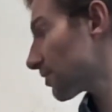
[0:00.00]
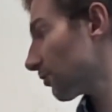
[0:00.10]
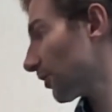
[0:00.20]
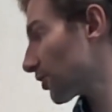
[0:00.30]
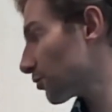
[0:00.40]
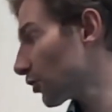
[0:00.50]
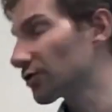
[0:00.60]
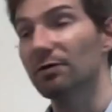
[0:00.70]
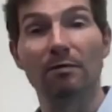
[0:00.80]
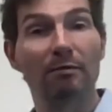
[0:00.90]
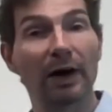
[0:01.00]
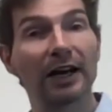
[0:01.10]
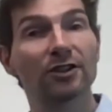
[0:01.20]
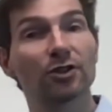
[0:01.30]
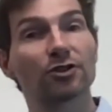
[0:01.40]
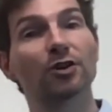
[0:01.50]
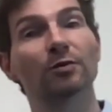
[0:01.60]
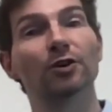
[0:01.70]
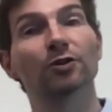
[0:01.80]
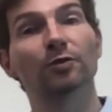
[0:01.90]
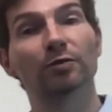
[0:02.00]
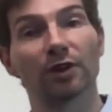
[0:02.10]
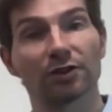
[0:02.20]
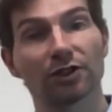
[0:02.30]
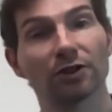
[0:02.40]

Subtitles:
some textbooks minus W plus